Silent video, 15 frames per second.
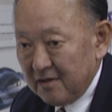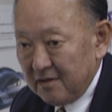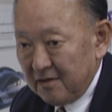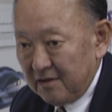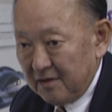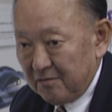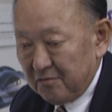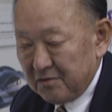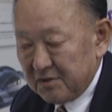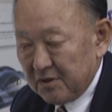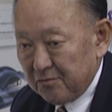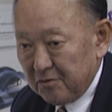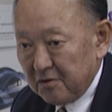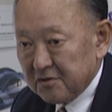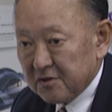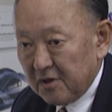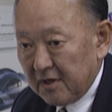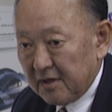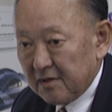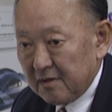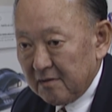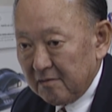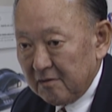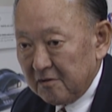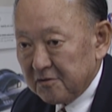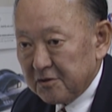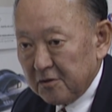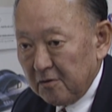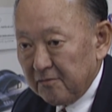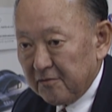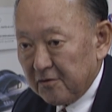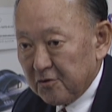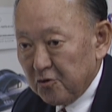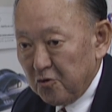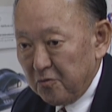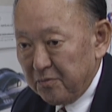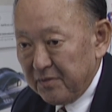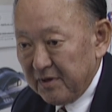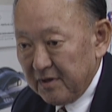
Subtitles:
It was a real slick little silver coupe.